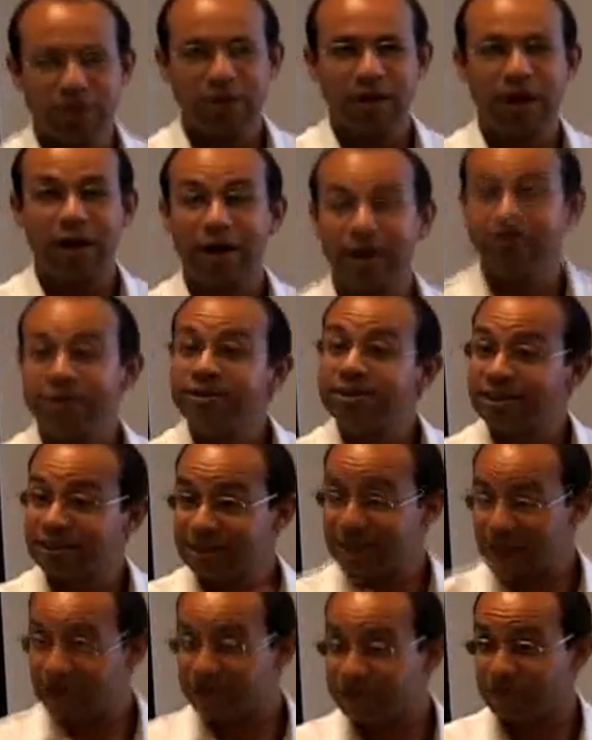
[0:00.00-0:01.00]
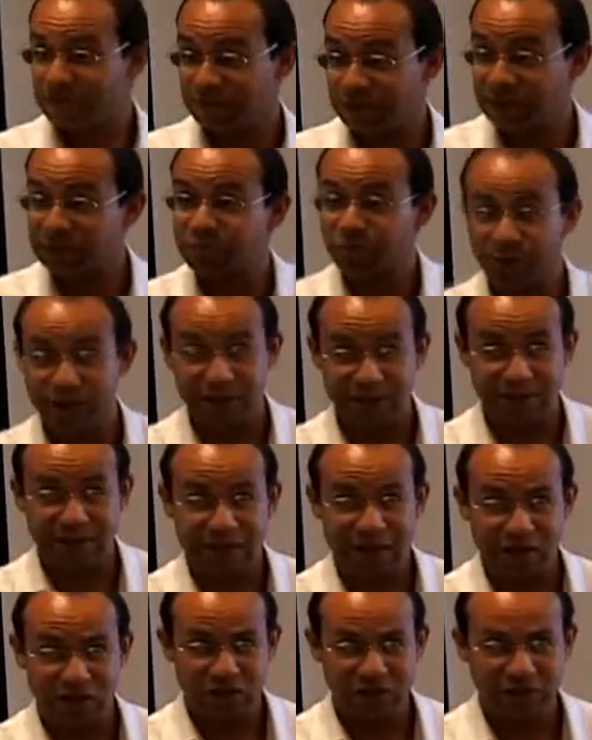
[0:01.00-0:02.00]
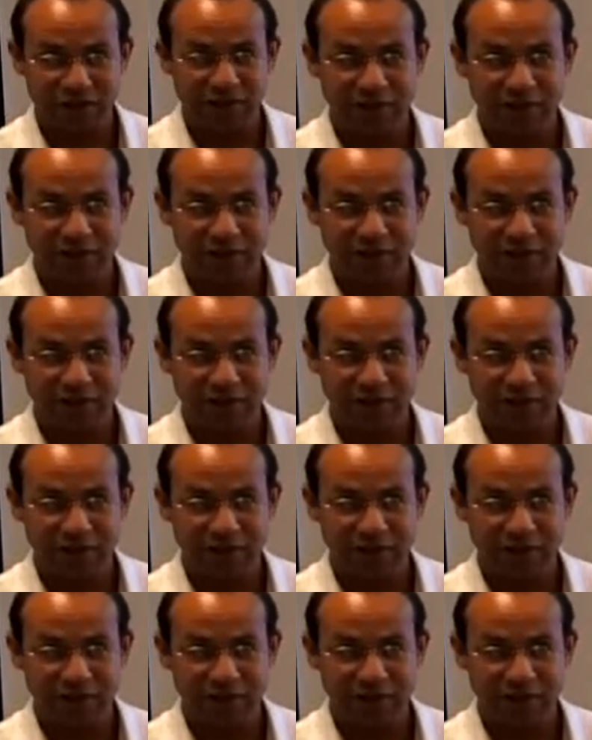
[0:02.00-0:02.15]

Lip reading: to take from this presentation.